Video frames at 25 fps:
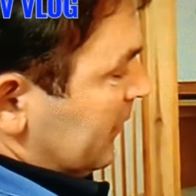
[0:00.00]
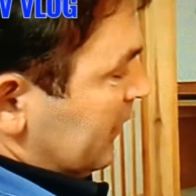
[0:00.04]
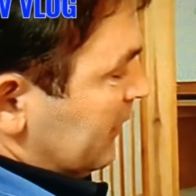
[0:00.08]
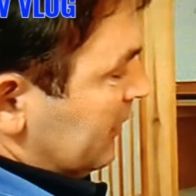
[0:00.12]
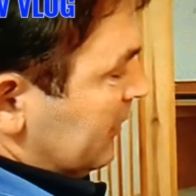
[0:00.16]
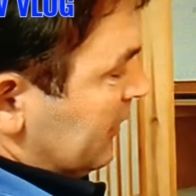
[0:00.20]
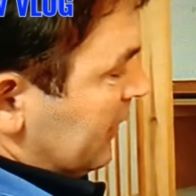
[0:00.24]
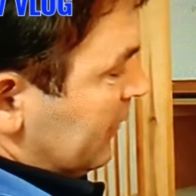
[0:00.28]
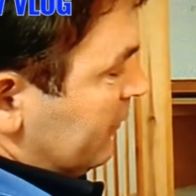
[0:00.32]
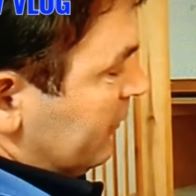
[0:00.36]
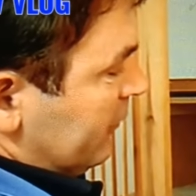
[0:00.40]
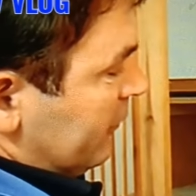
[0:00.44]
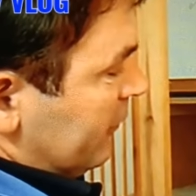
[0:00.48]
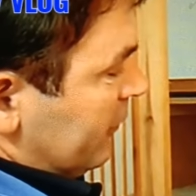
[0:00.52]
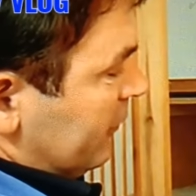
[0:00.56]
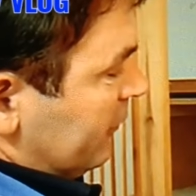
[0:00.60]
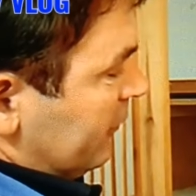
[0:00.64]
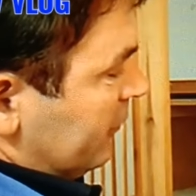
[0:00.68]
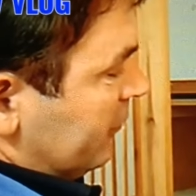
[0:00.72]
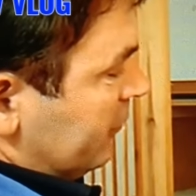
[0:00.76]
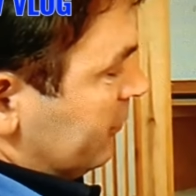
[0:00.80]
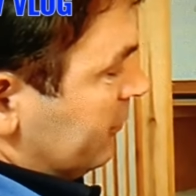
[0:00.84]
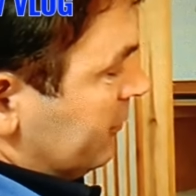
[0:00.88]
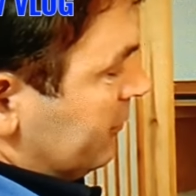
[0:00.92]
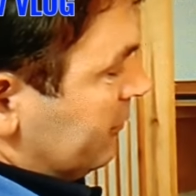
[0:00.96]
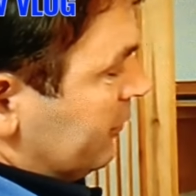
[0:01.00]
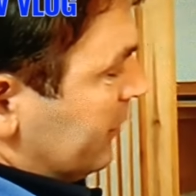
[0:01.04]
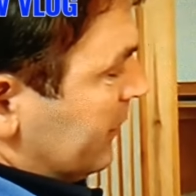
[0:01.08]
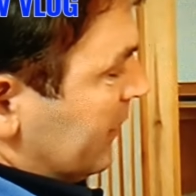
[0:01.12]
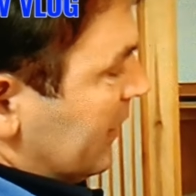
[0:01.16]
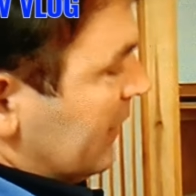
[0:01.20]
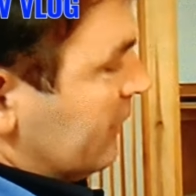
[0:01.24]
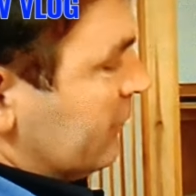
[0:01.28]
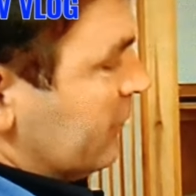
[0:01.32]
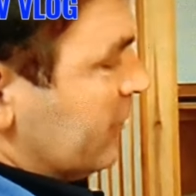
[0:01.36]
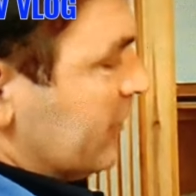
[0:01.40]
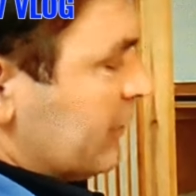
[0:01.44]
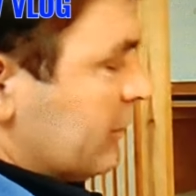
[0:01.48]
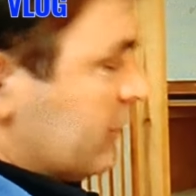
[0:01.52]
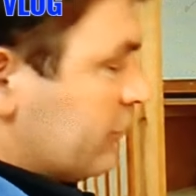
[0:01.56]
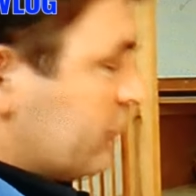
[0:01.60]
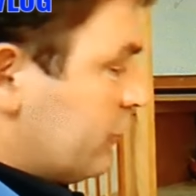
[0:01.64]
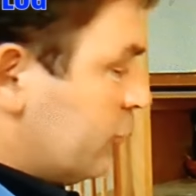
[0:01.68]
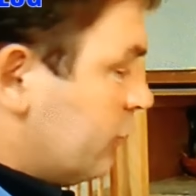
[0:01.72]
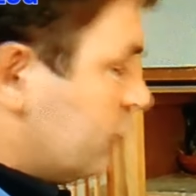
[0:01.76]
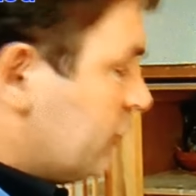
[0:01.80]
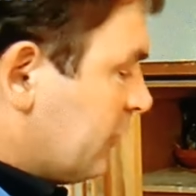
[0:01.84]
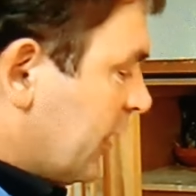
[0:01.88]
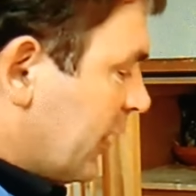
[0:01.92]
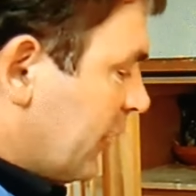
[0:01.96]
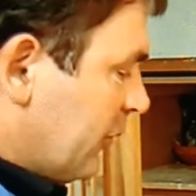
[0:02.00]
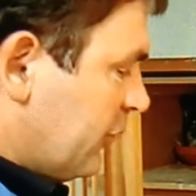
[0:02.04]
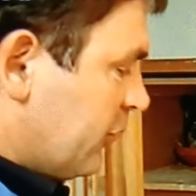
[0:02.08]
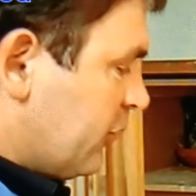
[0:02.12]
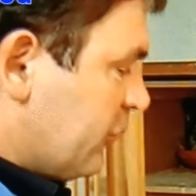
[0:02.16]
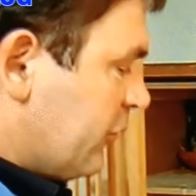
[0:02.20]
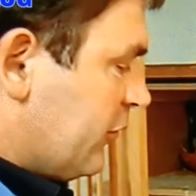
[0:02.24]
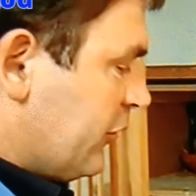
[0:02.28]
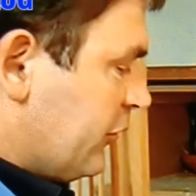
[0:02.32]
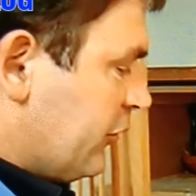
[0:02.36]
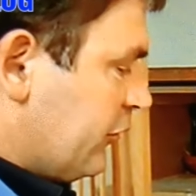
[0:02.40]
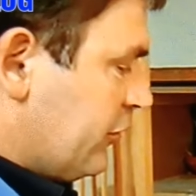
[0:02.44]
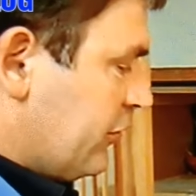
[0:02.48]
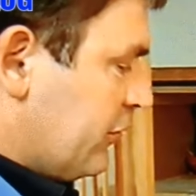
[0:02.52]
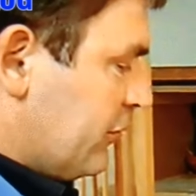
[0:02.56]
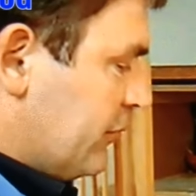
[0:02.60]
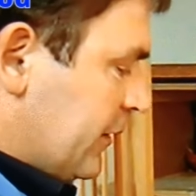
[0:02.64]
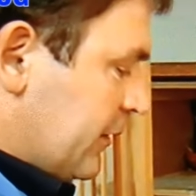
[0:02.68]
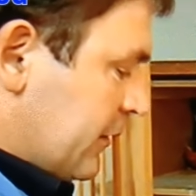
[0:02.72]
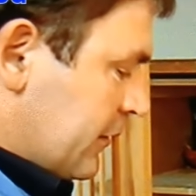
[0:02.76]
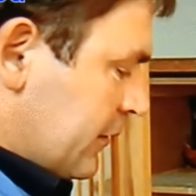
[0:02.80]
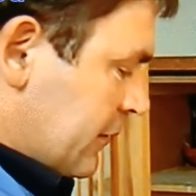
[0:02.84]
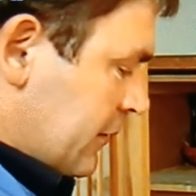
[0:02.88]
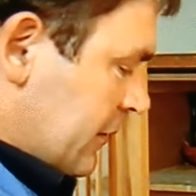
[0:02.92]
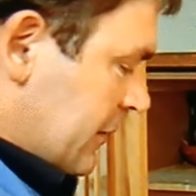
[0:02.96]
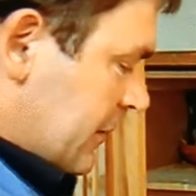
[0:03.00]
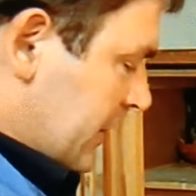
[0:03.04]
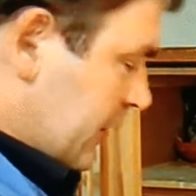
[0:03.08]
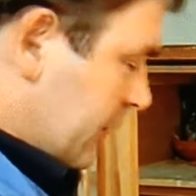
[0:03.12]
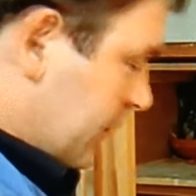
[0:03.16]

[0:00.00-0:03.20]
10 times first prize winner, 2 times provincial winner,